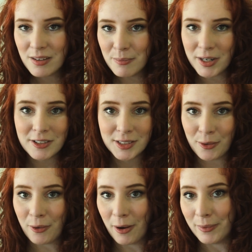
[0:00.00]
but
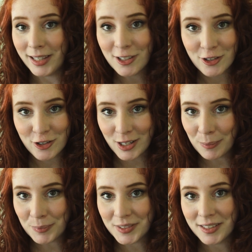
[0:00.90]
also our
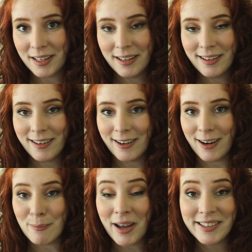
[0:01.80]
relationships,
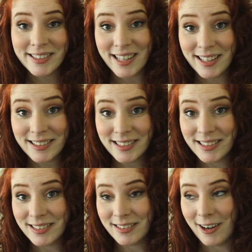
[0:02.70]
our
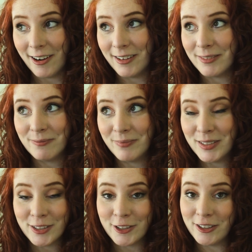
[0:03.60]
mindsets, our
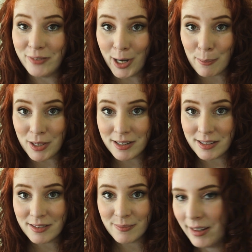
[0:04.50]
physical
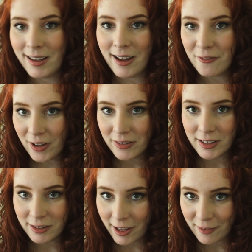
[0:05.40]
environment. I found that
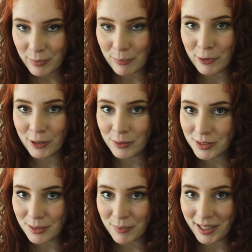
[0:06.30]
a lot of people
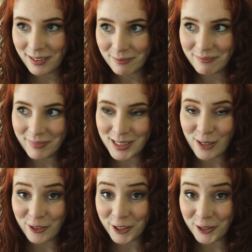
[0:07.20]
close to me,
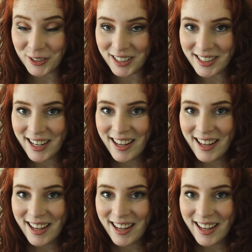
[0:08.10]
myself included,